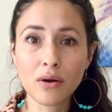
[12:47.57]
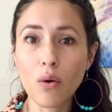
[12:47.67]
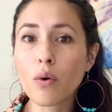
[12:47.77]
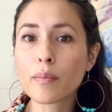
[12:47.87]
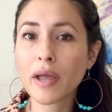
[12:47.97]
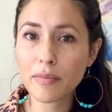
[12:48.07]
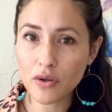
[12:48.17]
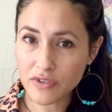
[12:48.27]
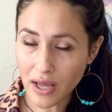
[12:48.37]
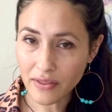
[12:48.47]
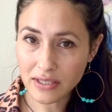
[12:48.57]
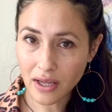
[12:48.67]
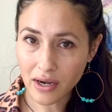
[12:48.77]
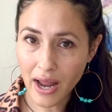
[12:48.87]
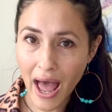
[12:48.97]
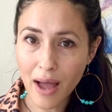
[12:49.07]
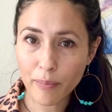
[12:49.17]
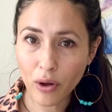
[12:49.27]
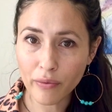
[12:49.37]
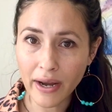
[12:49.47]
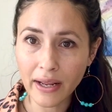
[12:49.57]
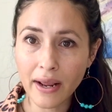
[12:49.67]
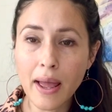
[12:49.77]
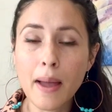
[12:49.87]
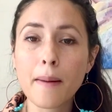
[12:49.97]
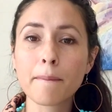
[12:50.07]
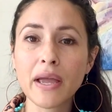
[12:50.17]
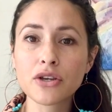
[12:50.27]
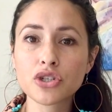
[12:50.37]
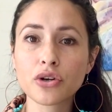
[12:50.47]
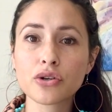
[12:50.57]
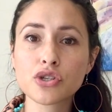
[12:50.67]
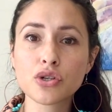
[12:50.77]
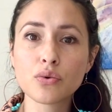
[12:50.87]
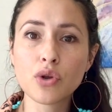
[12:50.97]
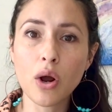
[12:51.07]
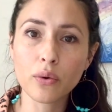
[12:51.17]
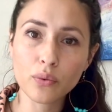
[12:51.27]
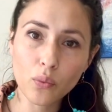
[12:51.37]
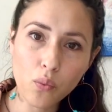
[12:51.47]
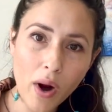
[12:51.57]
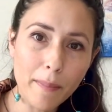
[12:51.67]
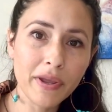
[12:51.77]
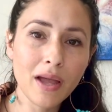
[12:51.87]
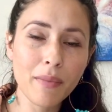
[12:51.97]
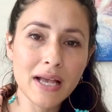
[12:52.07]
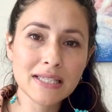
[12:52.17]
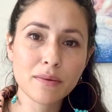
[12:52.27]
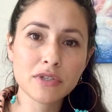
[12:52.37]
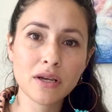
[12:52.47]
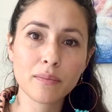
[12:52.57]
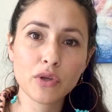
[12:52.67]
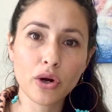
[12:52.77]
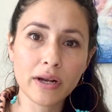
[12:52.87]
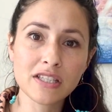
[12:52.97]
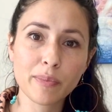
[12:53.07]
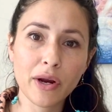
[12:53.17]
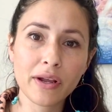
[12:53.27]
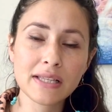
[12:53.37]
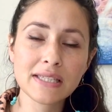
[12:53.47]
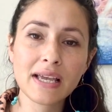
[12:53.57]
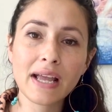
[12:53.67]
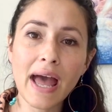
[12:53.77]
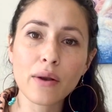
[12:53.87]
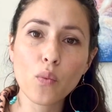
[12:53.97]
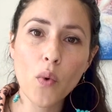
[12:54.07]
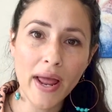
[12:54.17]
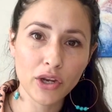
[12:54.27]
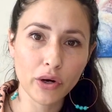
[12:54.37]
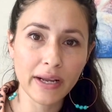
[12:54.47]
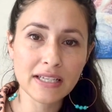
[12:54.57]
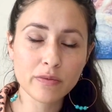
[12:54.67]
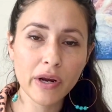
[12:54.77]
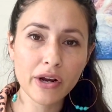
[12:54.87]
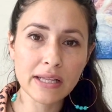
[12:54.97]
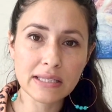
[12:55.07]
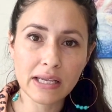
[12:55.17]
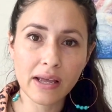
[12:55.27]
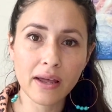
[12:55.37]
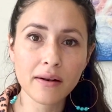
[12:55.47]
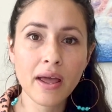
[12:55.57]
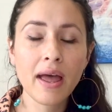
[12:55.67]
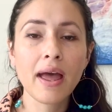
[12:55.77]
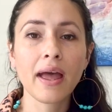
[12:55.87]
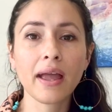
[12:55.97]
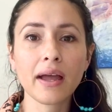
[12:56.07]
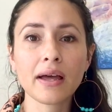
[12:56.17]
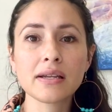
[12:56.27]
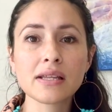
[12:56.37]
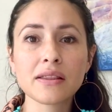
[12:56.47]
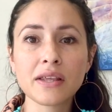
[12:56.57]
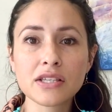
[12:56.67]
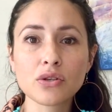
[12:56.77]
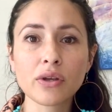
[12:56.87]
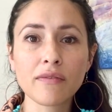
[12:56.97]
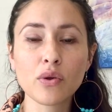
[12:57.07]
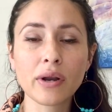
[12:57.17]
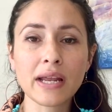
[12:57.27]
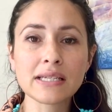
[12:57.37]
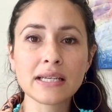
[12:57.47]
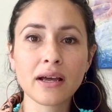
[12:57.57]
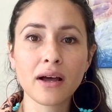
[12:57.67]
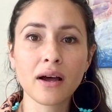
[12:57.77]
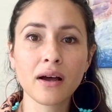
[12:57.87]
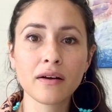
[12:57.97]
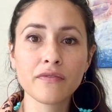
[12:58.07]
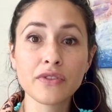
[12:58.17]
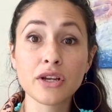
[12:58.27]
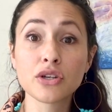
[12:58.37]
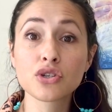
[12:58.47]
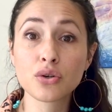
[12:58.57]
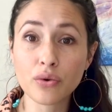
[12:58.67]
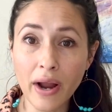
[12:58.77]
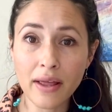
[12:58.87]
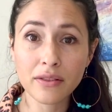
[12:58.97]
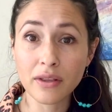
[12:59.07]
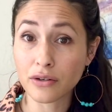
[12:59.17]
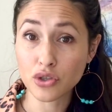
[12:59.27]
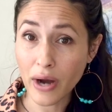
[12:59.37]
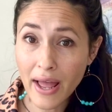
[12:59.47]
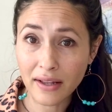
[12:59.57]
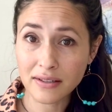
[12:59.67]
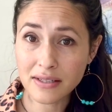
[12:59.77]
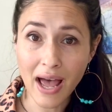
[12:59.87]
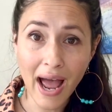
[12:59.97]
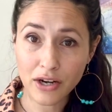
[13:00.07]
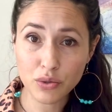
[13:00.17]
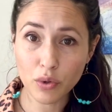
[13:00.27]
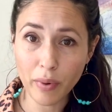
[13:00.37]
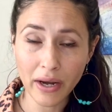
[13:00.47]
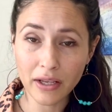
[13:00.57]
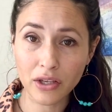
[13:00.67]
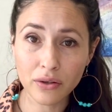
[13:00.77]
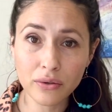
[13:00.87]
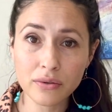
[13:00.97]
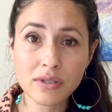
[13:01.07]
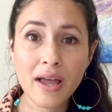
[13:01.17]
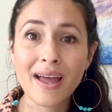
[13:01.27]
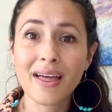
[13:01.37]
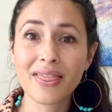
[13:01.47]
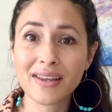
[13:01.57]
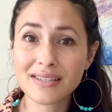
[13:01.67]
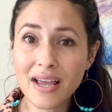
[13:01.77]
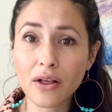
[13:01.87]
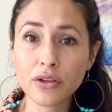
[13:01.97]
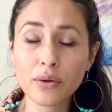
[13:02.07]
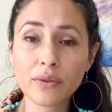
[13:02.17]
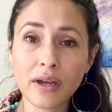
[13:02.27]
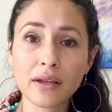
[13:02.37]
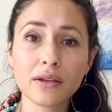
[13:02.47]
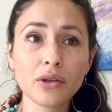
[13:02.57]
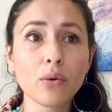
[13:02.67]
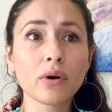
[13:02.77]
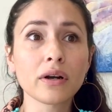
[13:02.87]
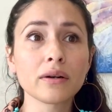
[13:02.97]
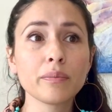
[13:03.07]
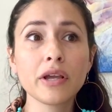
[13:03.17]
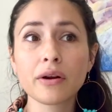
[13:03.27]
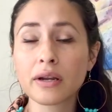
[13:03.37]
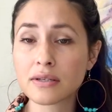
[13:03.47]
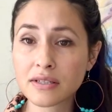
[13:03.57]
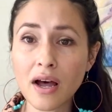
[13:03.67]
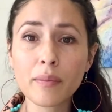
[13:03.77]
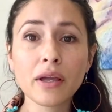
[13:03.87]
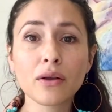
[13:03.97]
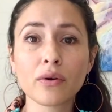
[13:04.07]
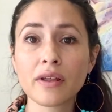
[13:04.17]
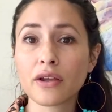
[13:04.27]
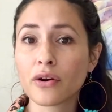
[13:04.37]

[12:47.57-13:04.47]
or maybe you've done this on an app already, make sure to note what PMS symptom you're experiencing and when you're experiencing it. And this will give you an idea of the trends, the actual body cues that tell you that your period is coming or that you're